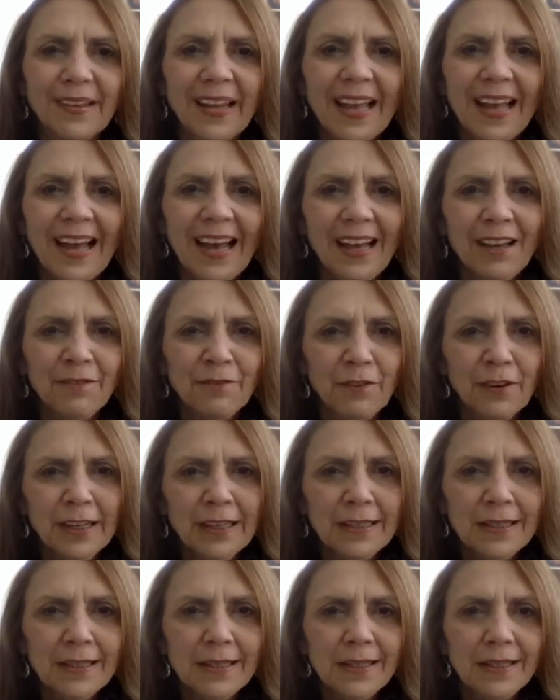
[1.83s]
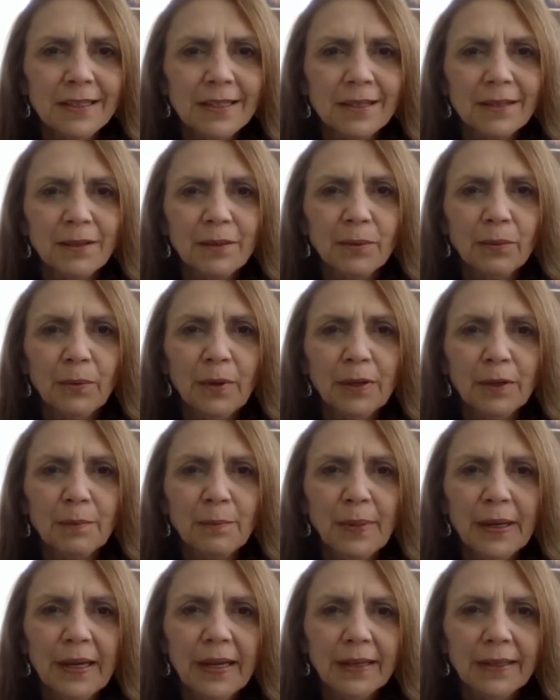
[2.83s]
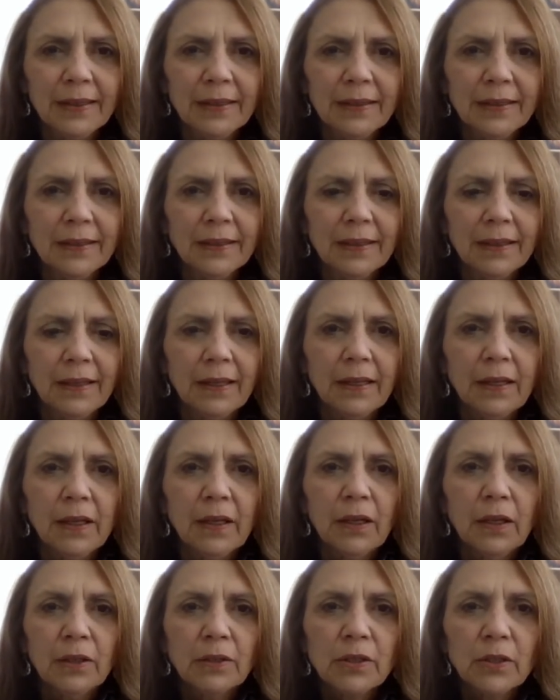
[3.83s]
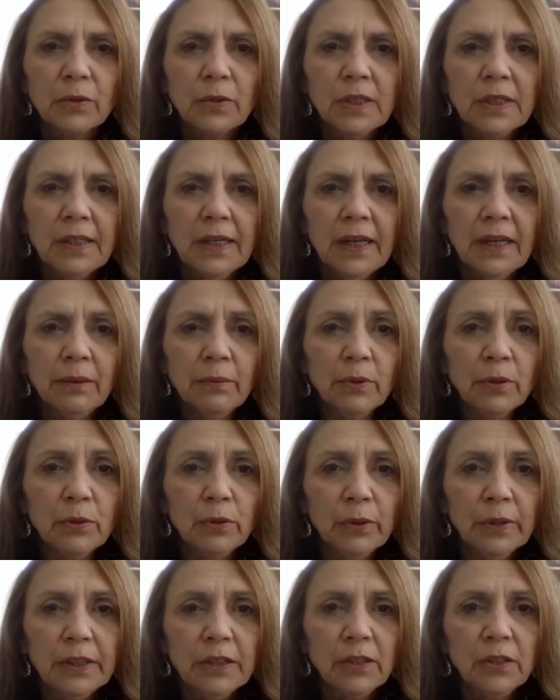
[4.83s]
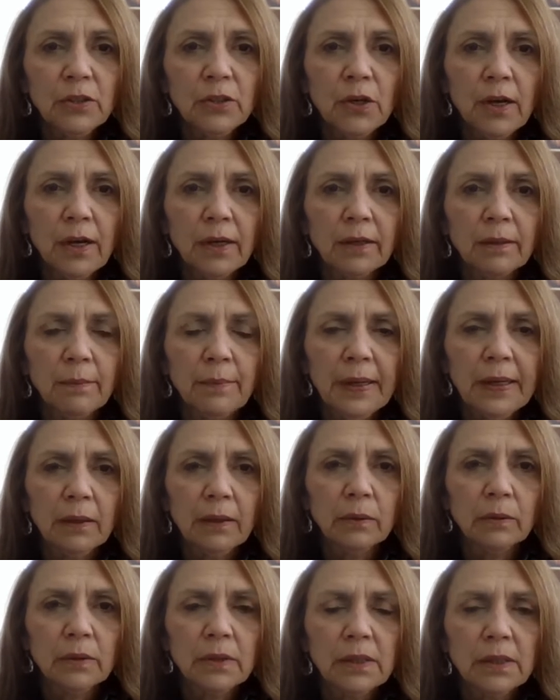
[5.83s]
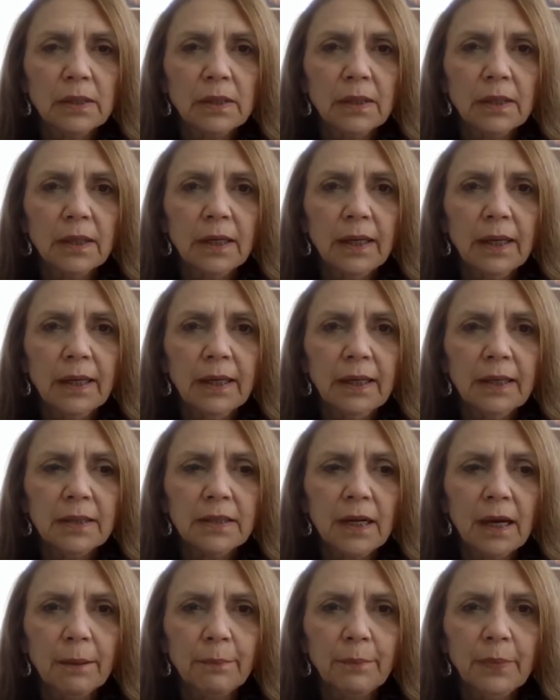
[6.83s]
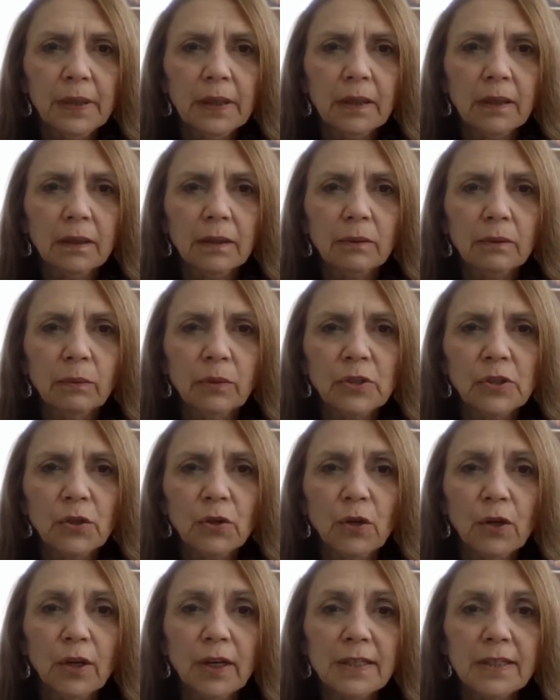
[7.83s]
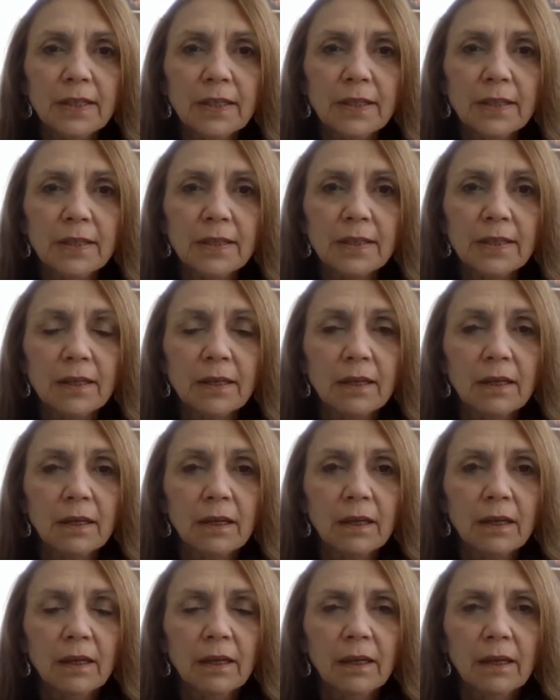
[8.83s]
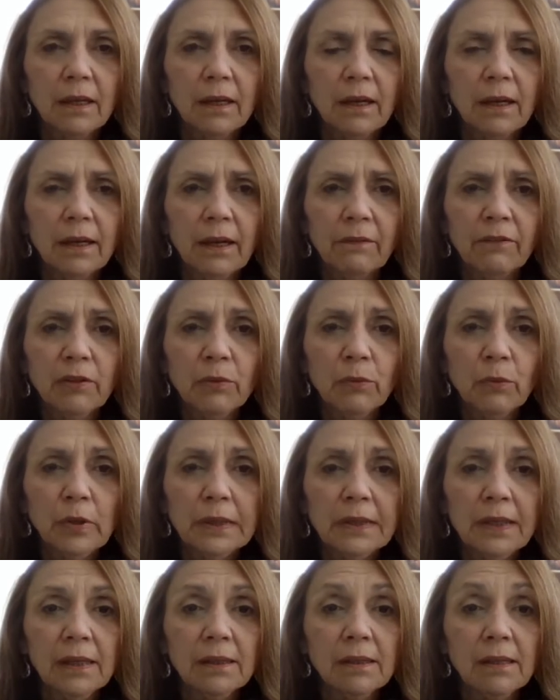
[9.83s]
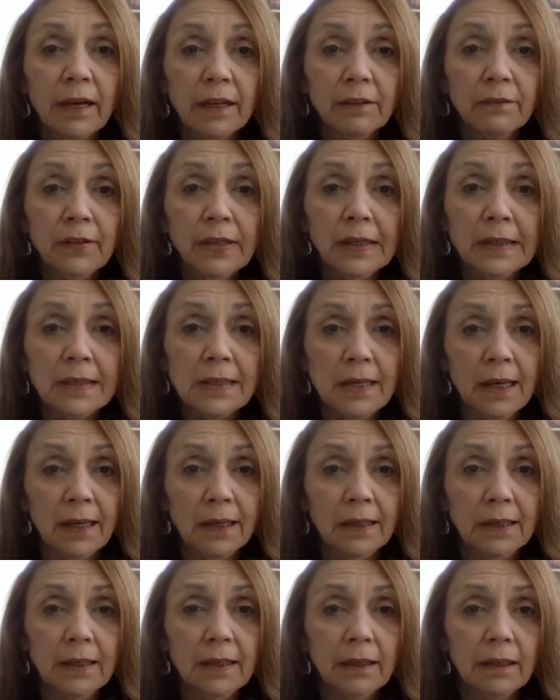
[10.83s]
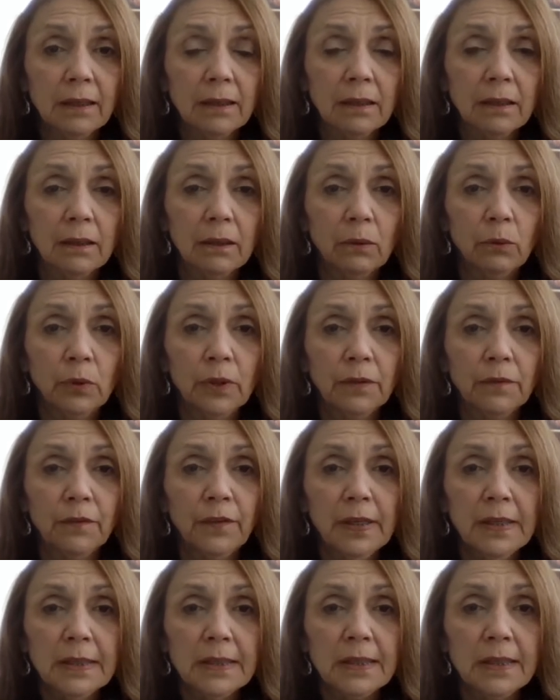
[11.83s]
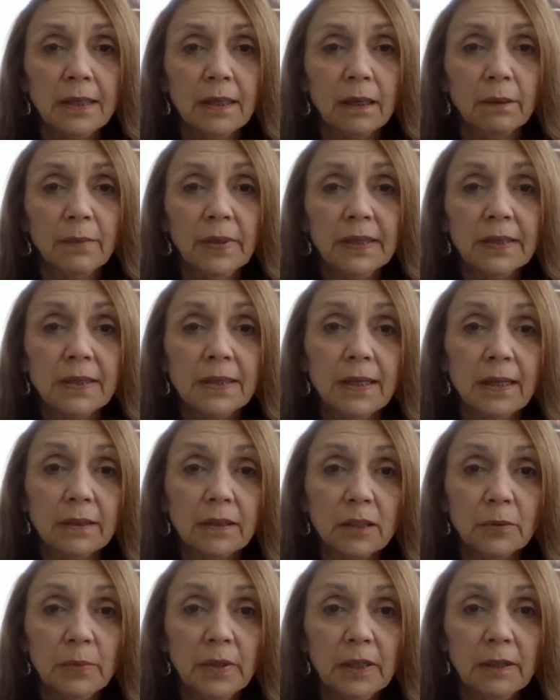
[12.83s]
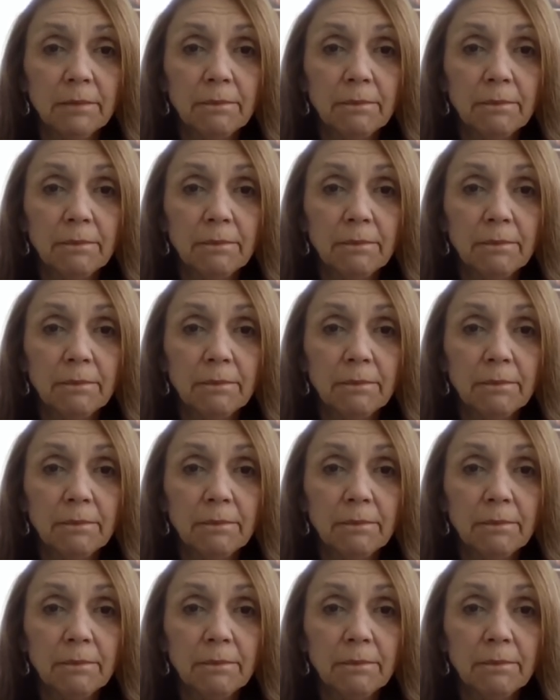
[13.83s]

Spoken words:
Hi friends, welcome back. So today we're going to talk about a topic which causes everyone a lot of anxiety when facing a mastectomy.